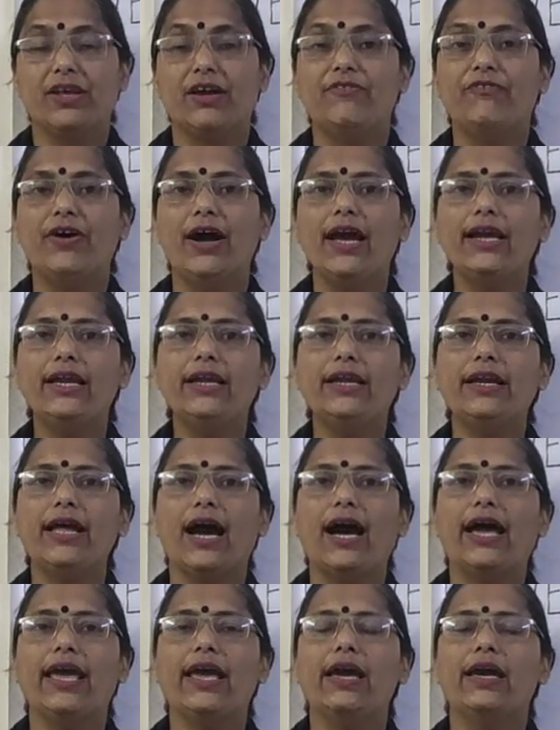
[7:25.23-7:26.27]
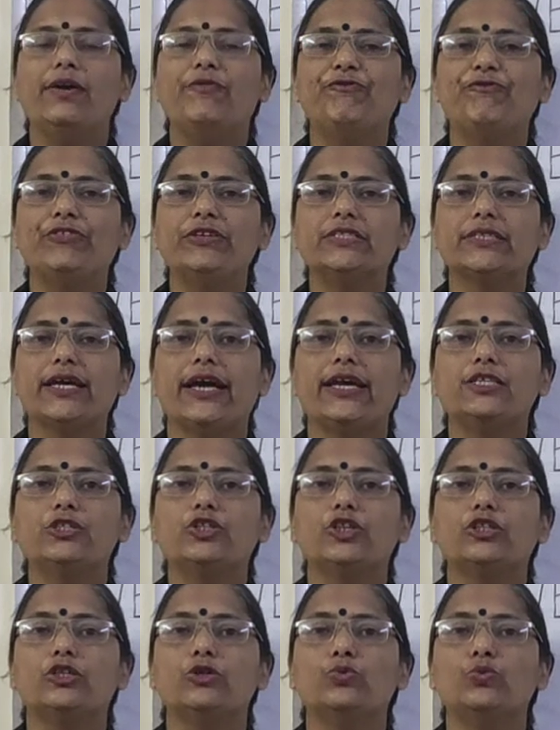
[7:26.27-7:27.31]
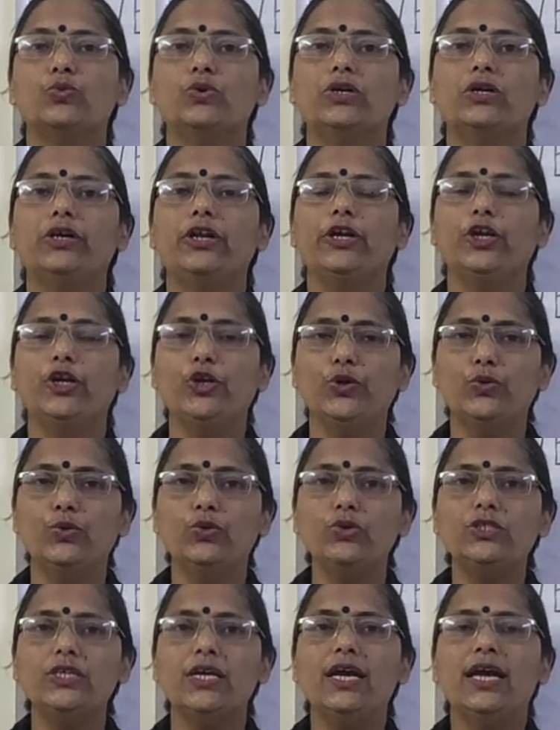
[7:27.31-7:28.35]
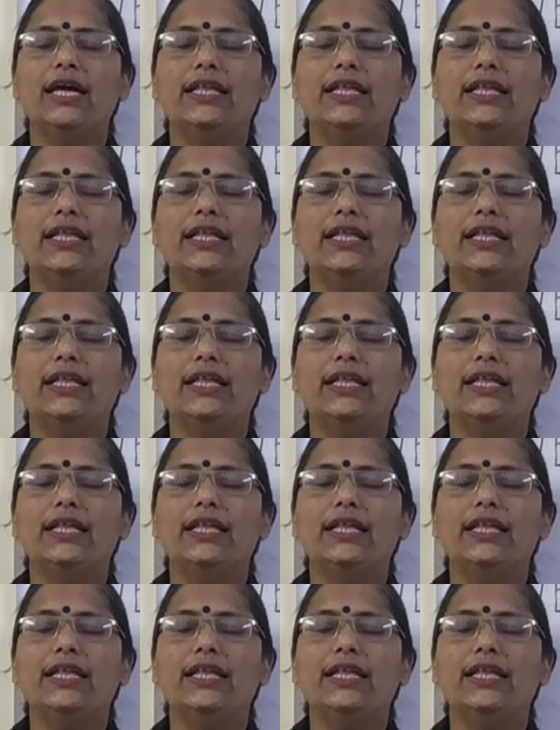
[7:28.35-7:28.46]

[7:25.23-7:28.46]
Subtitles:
Why did I emphasize on the word huge?